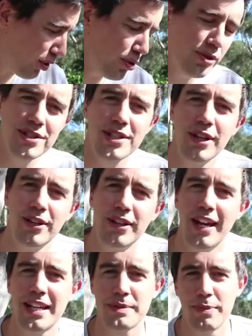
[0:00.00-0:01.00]
Also,
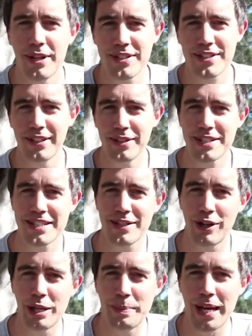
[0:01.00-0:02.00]
experts don't
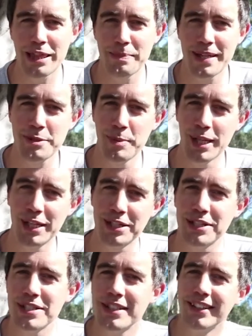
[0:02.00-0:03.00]
necessarily make the best
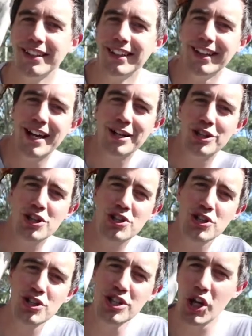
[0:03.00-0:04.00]
speakers. Just
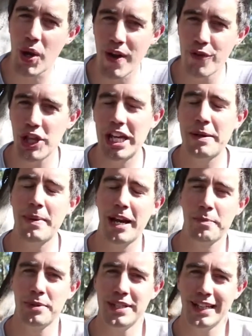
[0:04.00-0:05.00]
because you know everything about
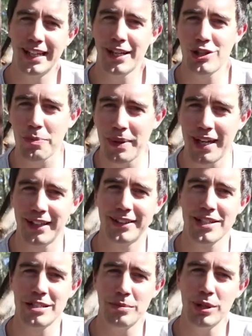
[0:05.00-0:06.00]
a particular topic
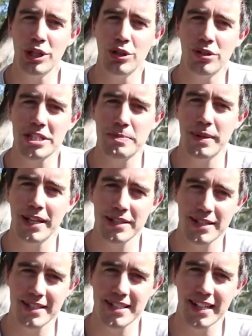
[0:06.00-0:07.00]
doesn't mean you could speak
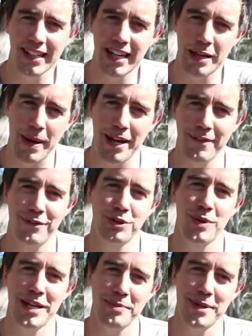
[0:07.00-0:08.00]
succinctly about it for
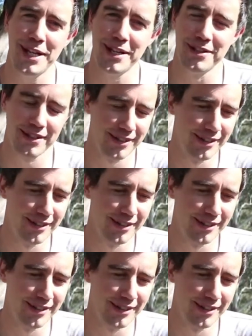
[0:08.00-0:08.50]
20 minutes.